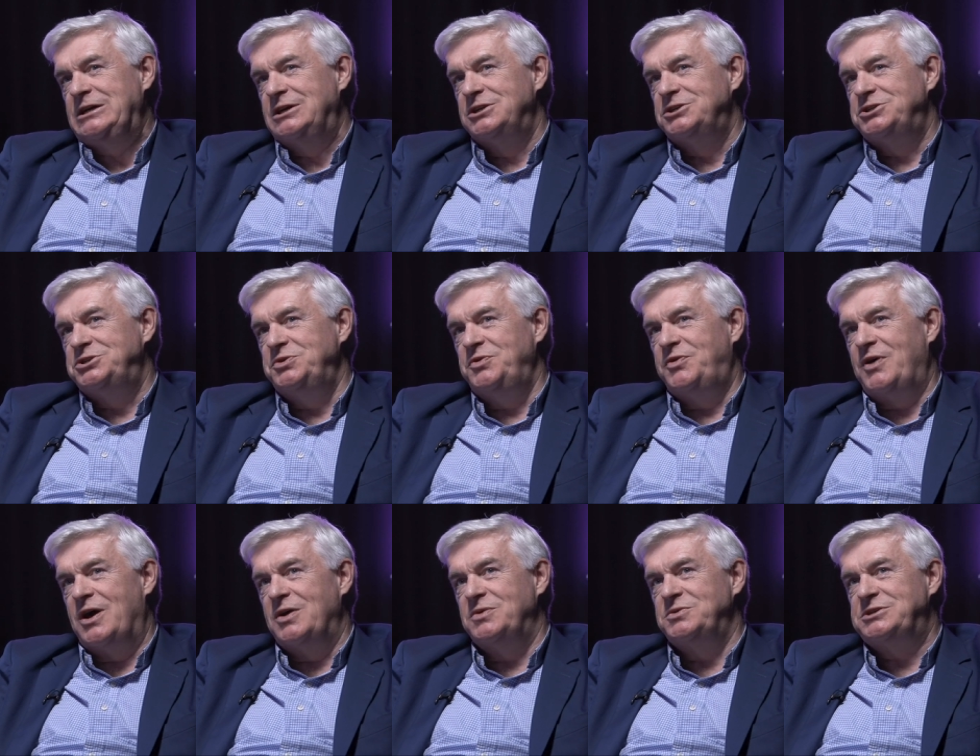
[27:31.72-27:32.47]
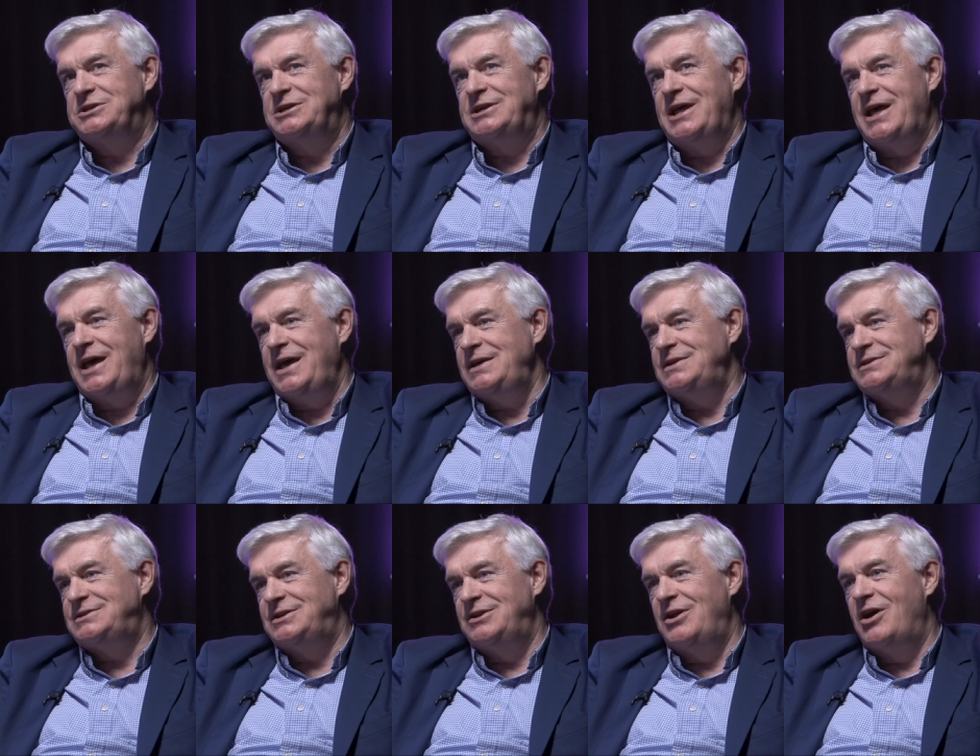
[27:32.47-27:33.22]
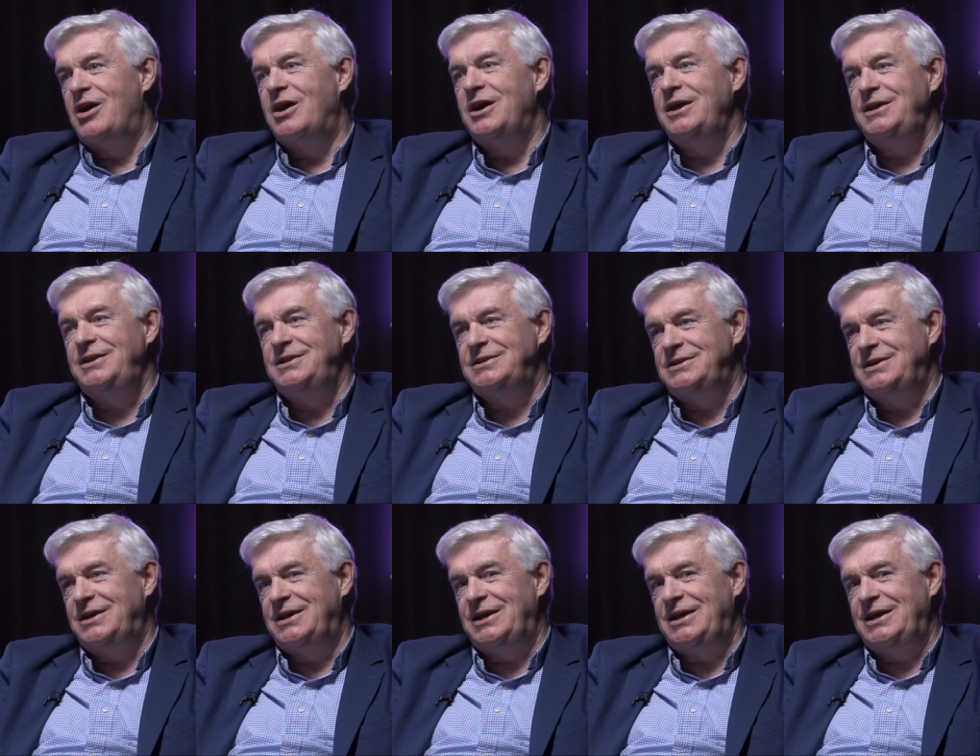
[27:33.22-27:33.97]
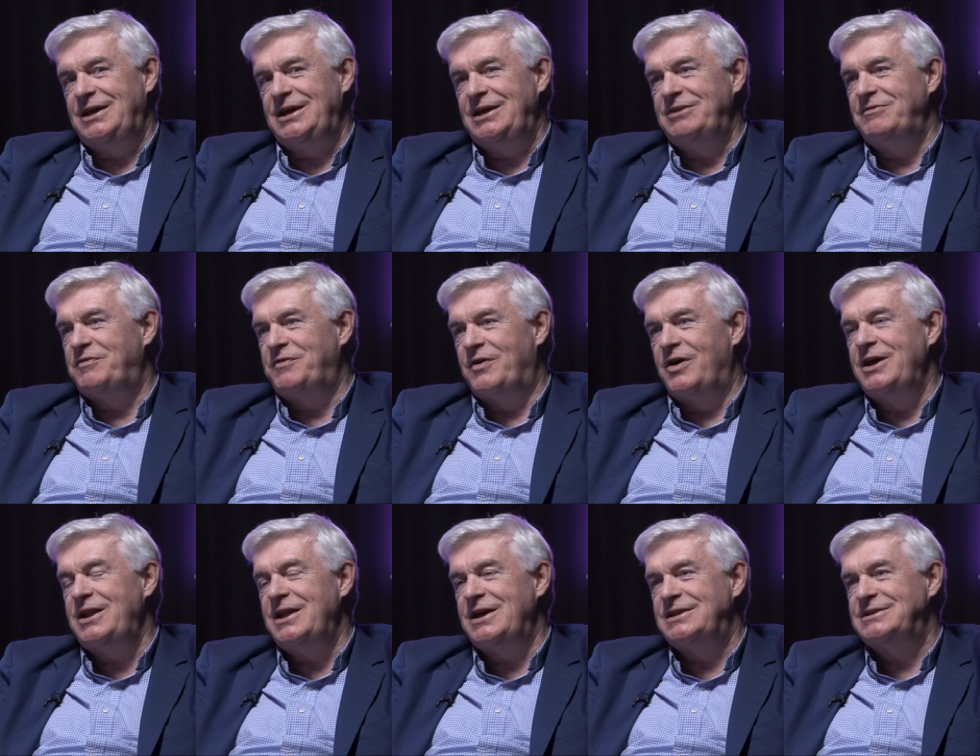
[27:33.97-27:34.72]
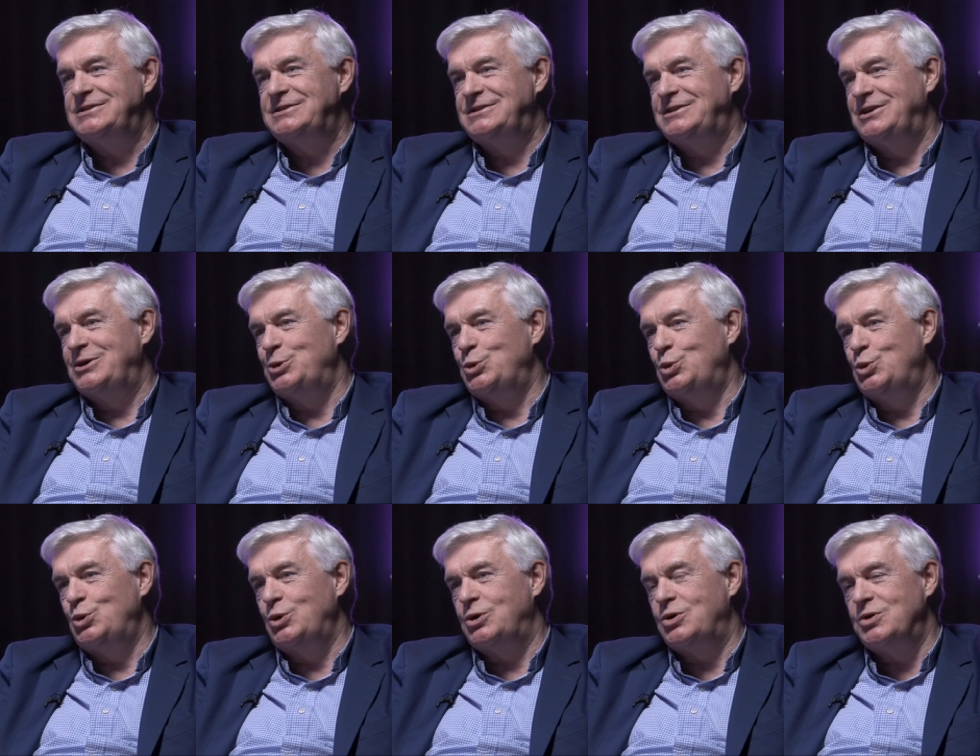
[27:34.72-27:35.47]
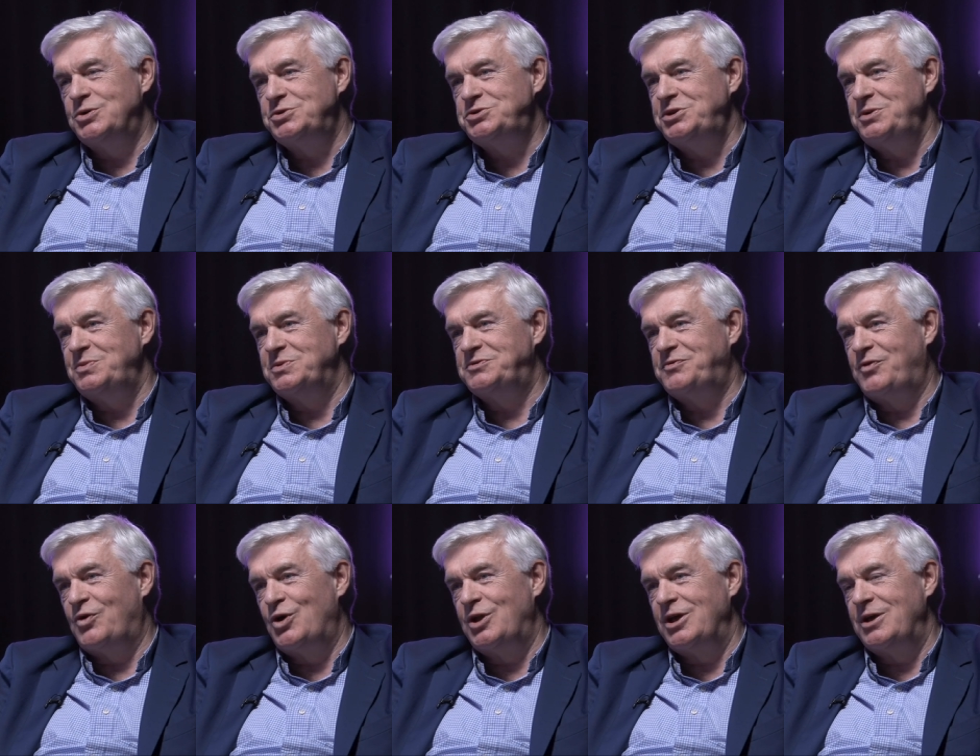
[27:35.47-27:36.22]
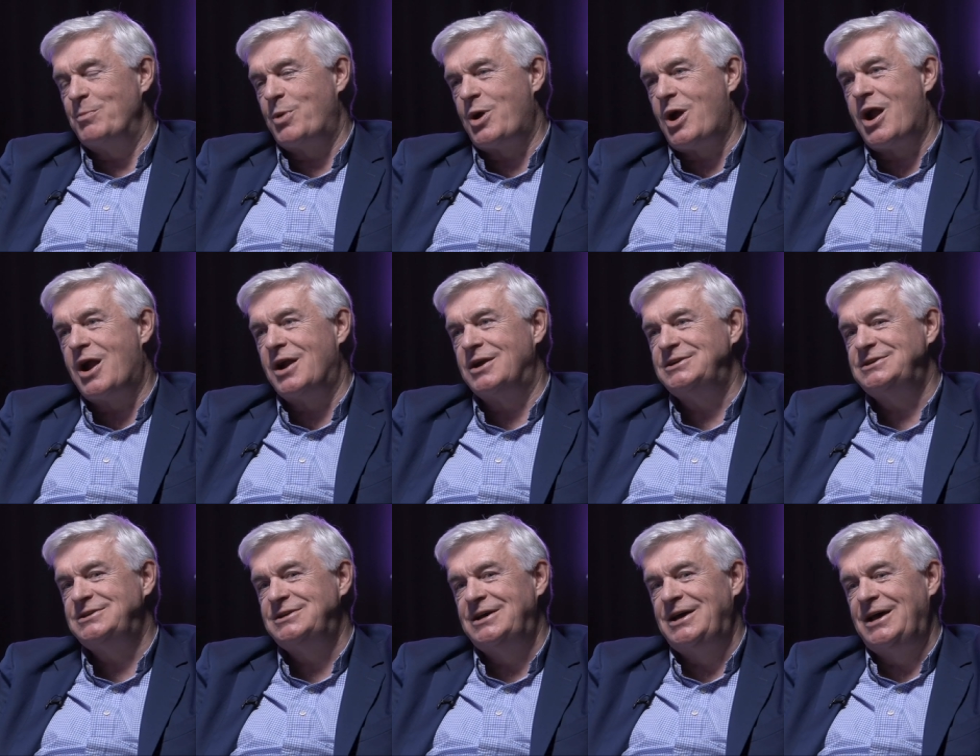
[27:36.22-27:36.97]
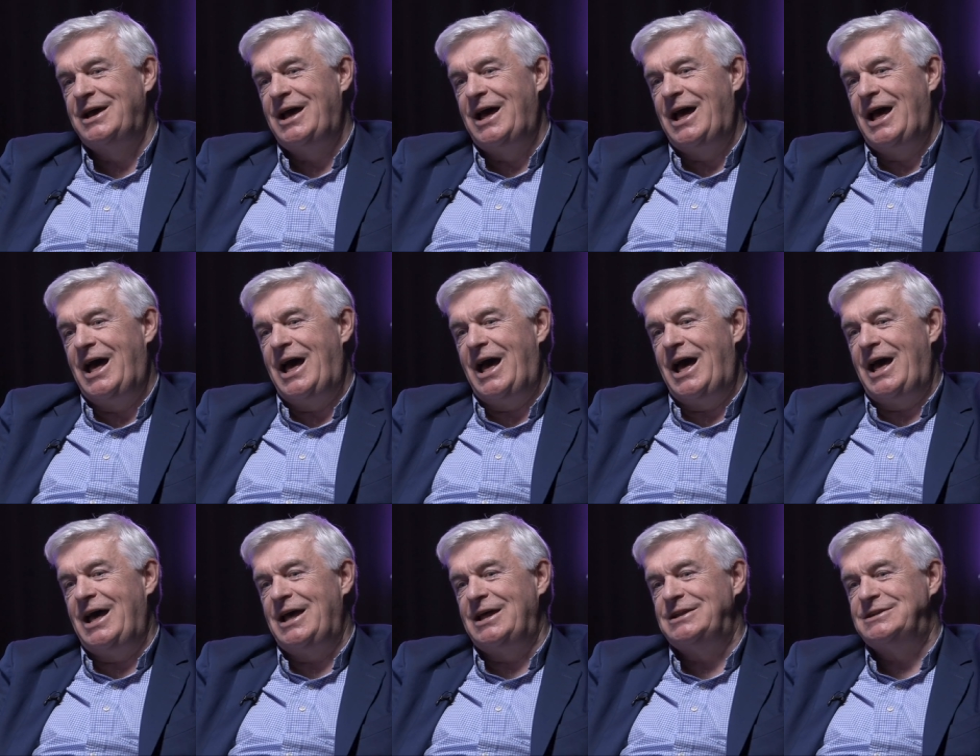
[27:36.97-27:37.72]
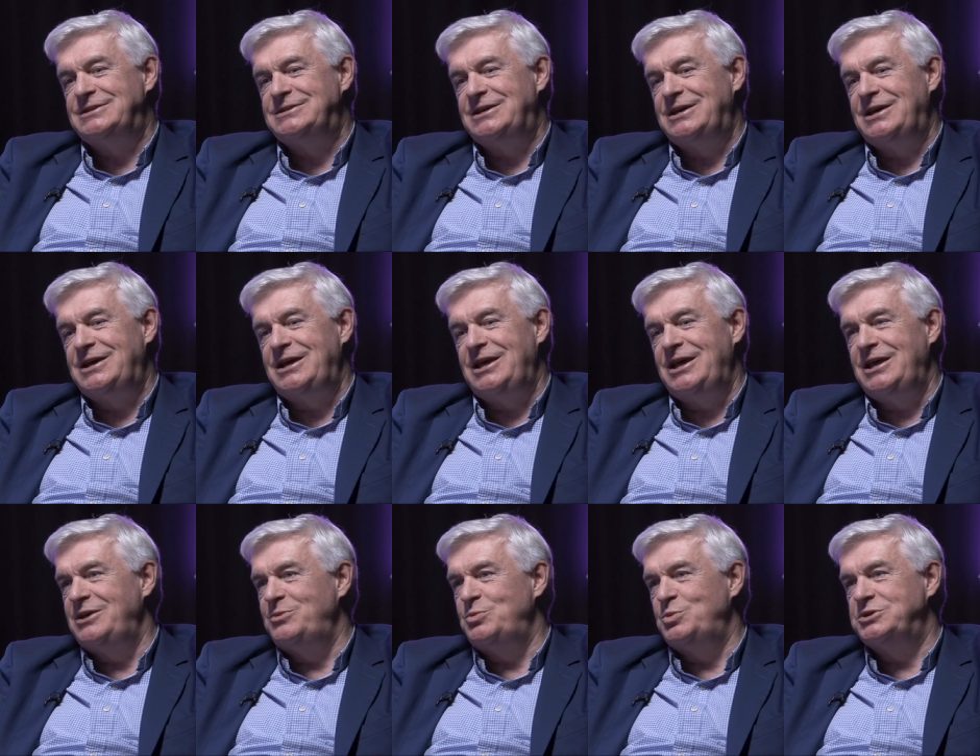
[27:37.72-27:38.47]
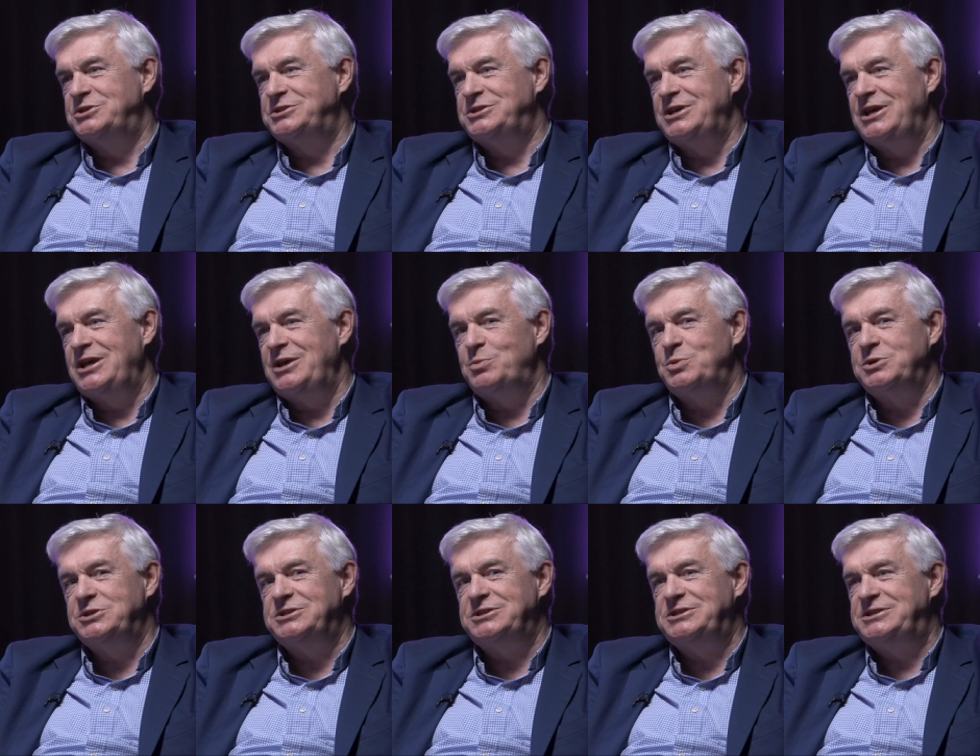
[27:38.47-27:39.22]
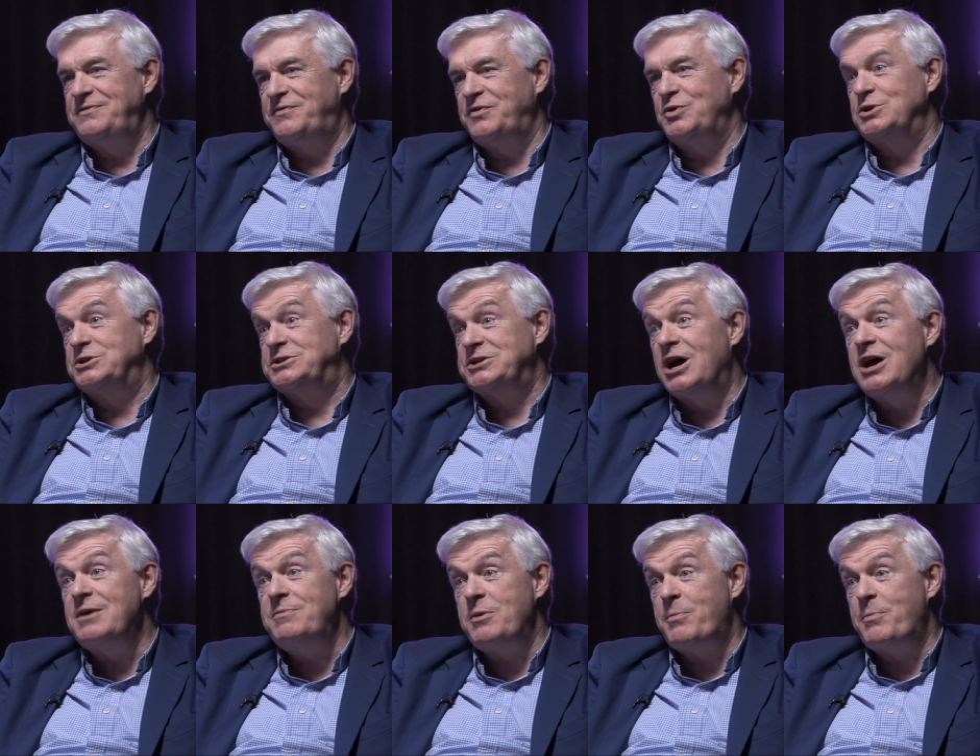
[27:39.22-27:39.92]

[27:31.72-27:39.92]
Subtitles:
2008-09, in finance, the whole country was falling apart, and it was a difficult time.